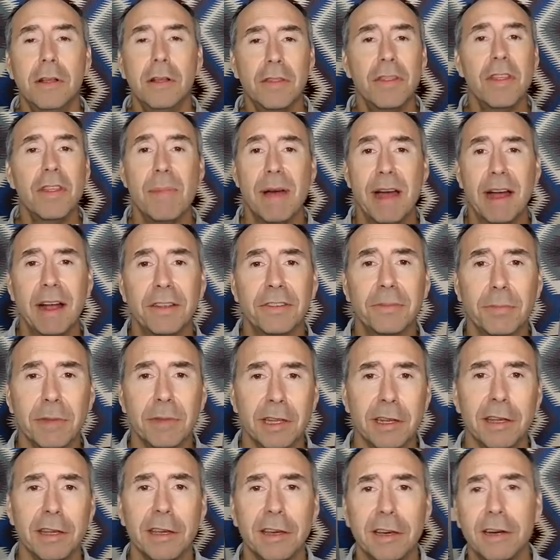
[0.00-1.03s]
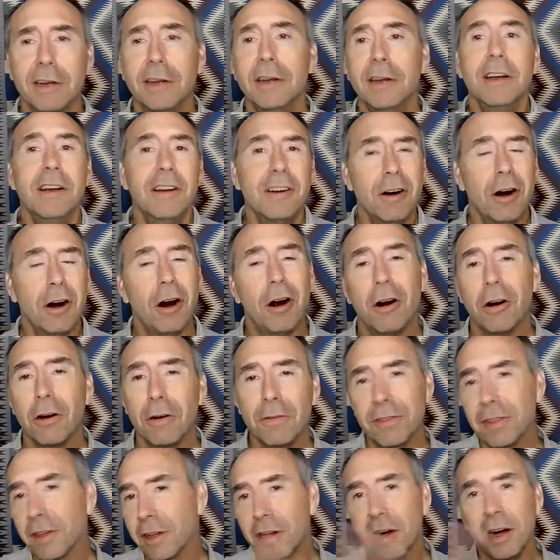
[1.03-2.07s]
the mass media all
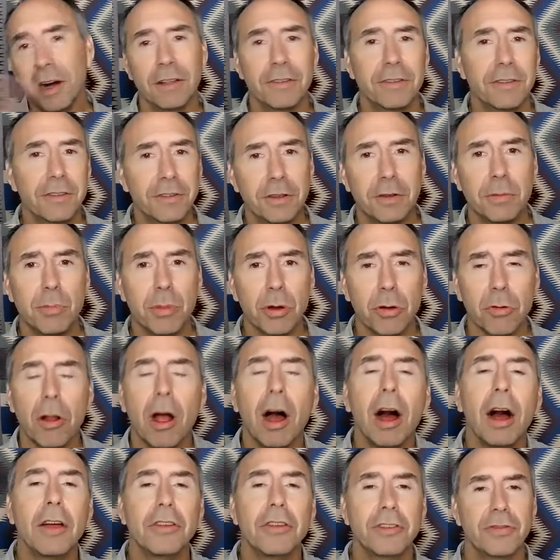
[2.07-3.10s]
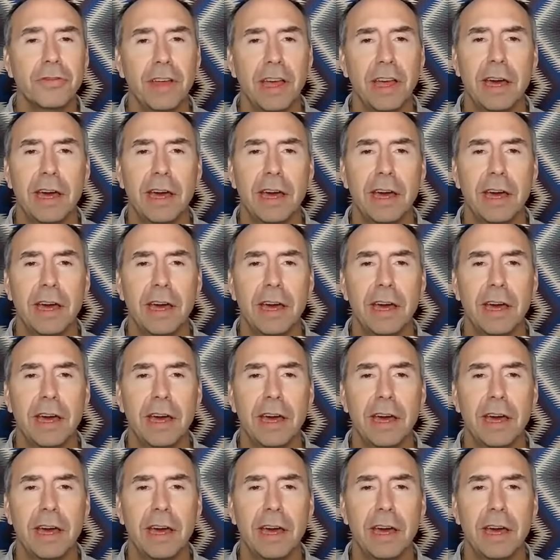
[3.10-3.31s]
of the constant barrage of